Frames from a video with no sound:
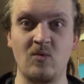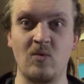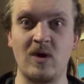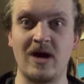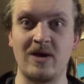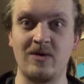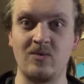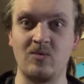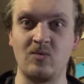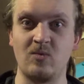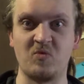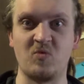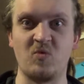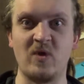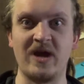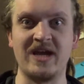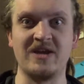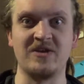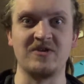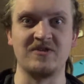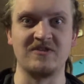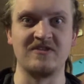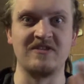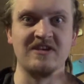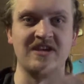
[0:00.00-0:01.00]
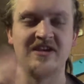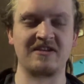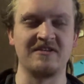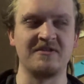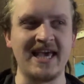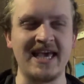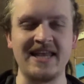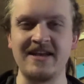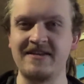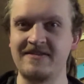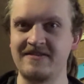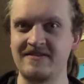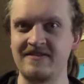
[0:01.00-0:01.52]
one way to see it.
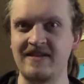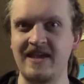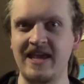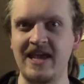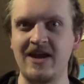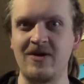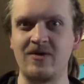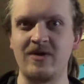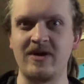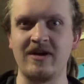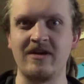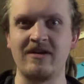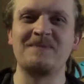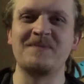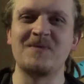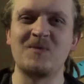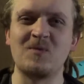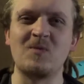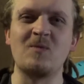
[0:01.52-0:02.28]
And it's scary.